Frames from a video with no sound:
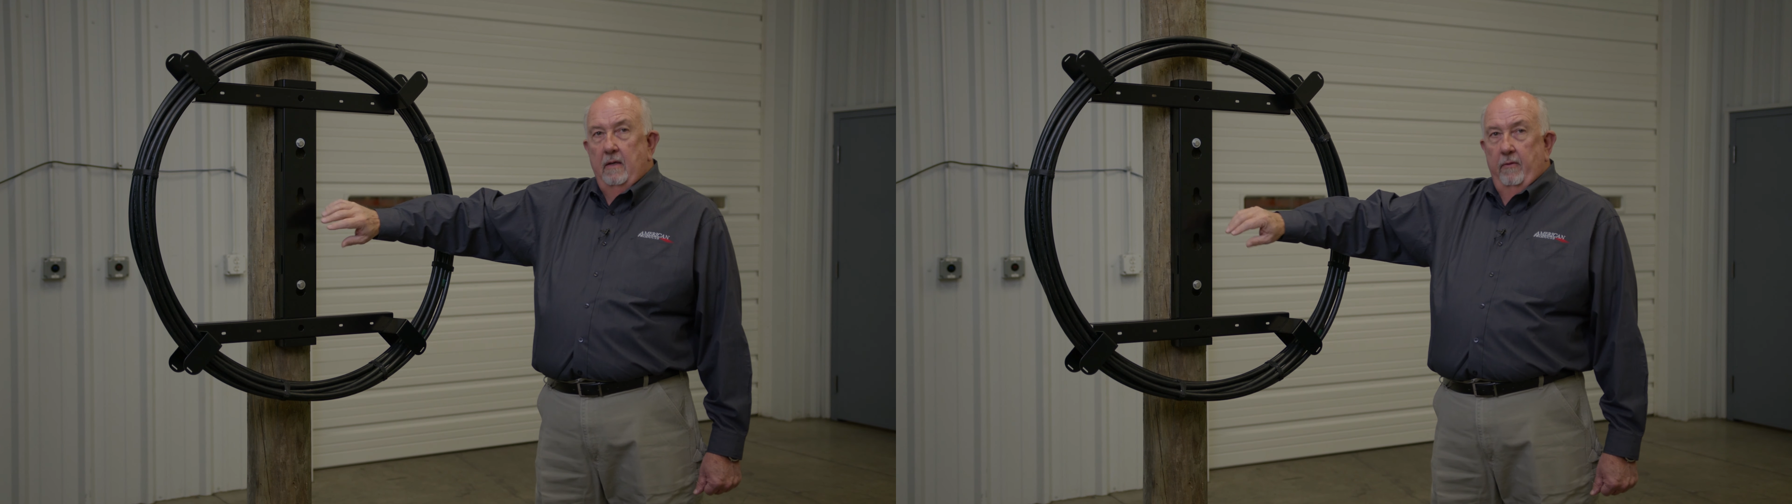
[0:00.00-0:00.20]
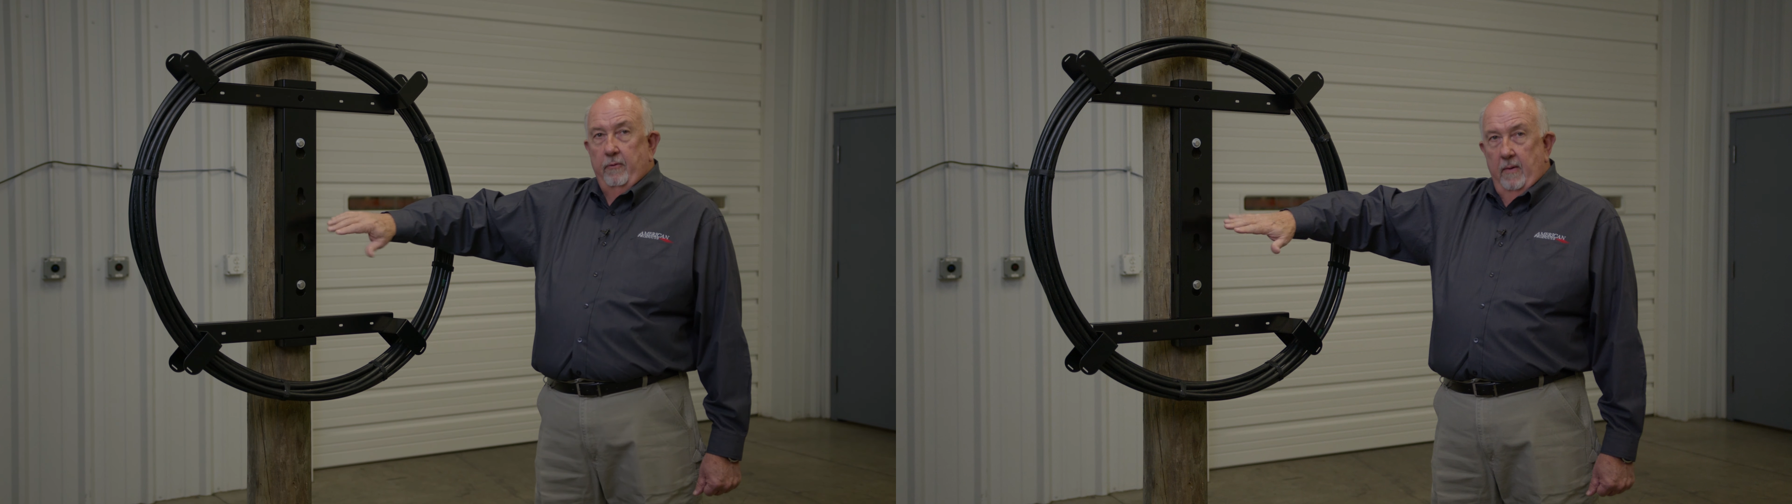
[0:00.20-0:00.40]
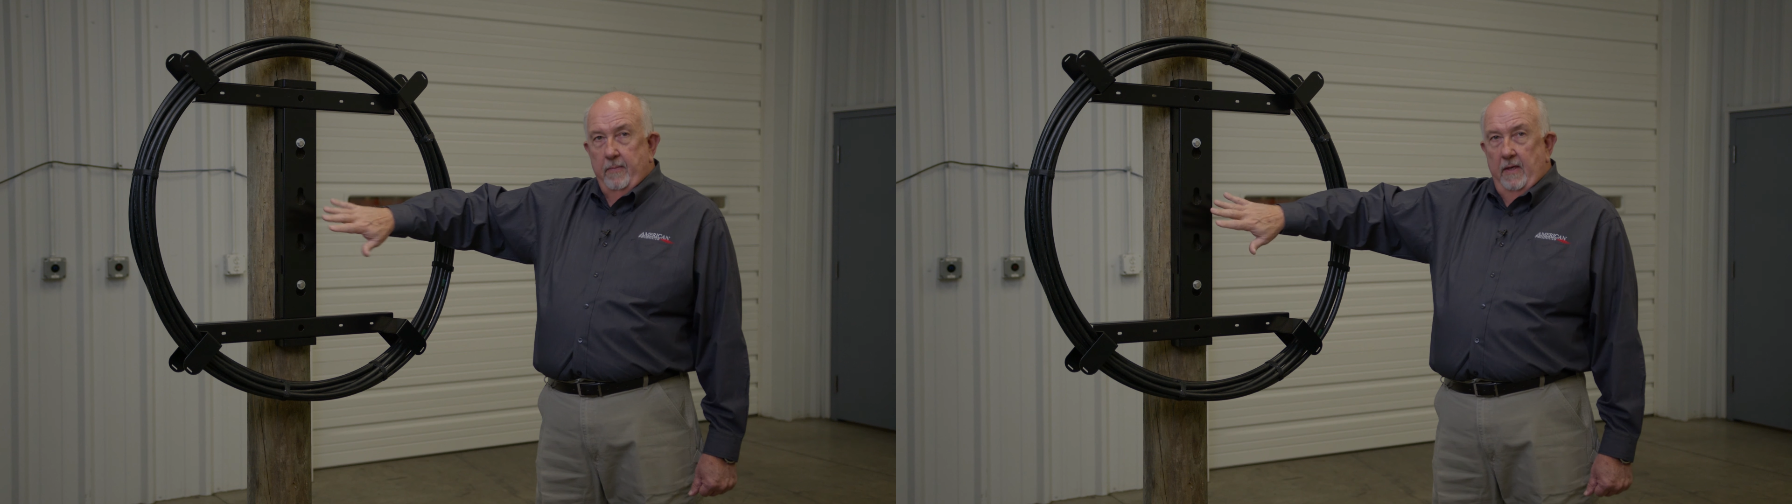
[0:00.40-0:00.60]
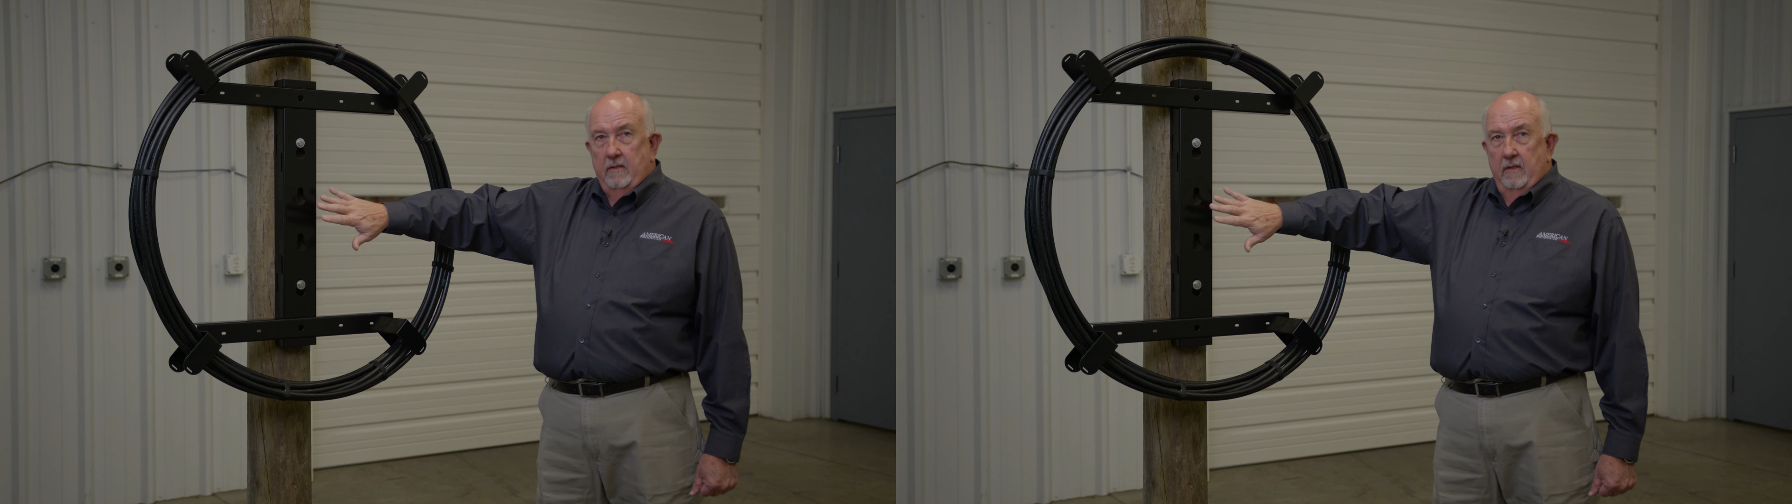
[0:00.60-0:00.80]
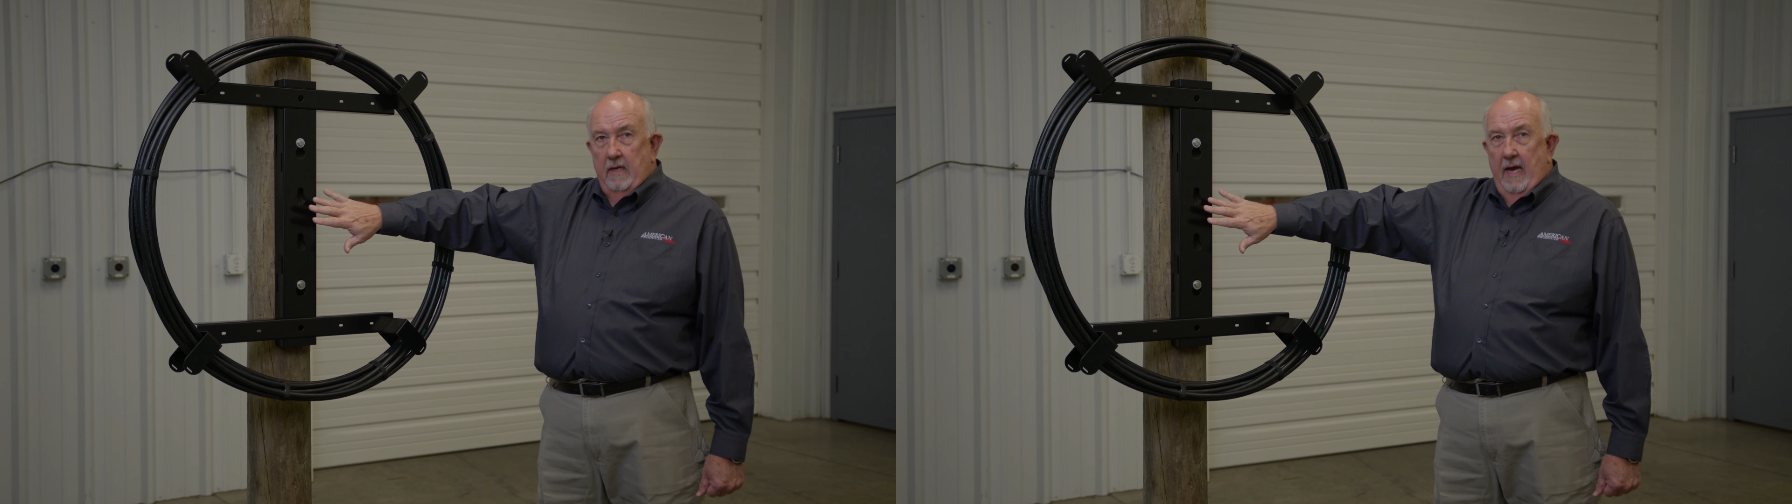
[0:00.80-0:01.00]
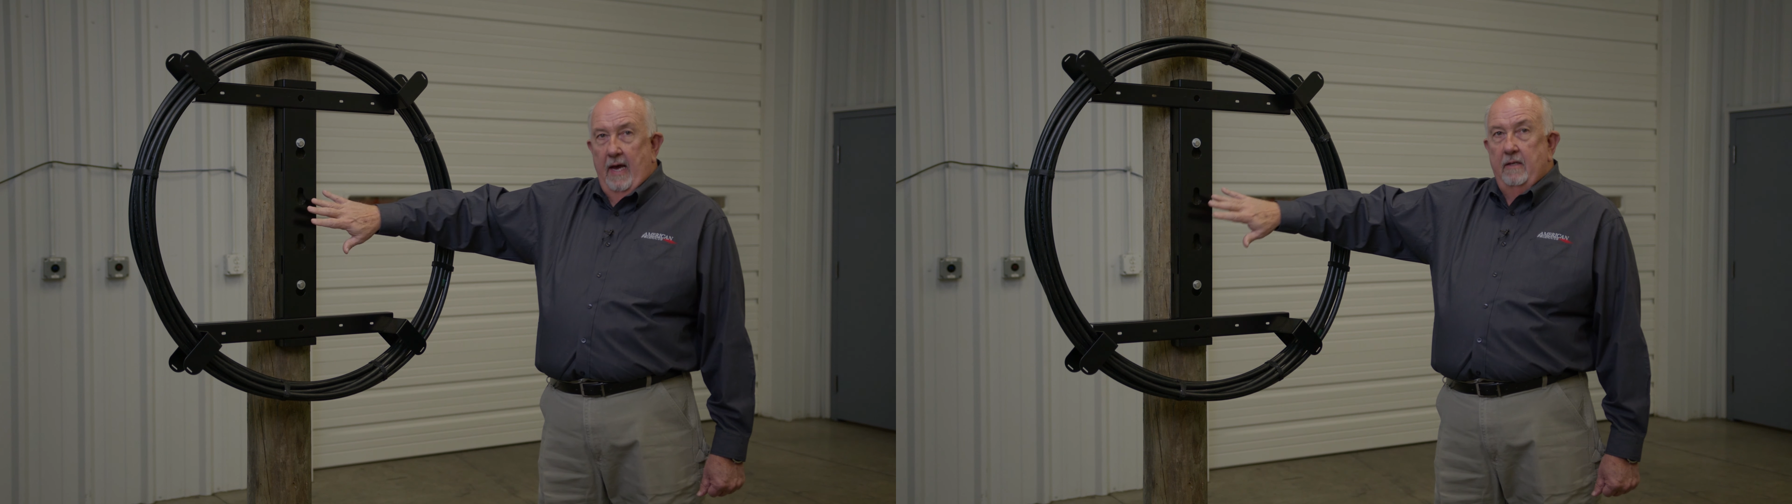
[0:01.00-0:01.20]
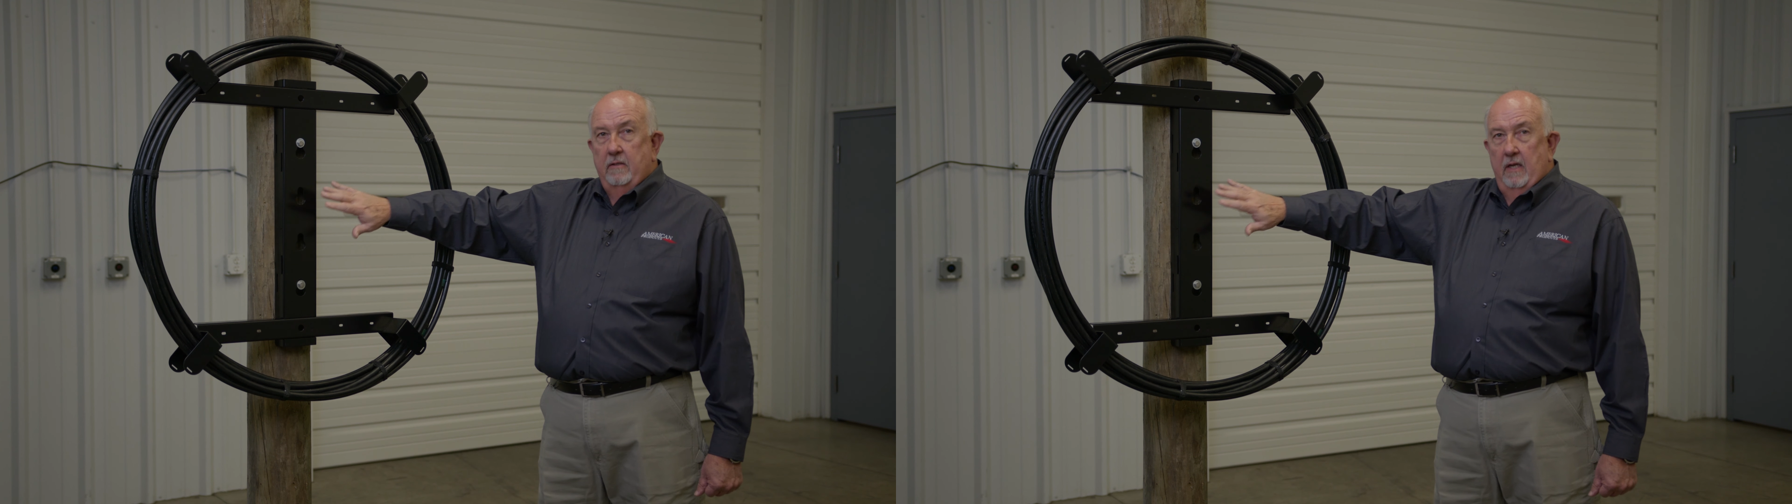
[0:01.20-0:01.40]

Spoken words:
The three-piece design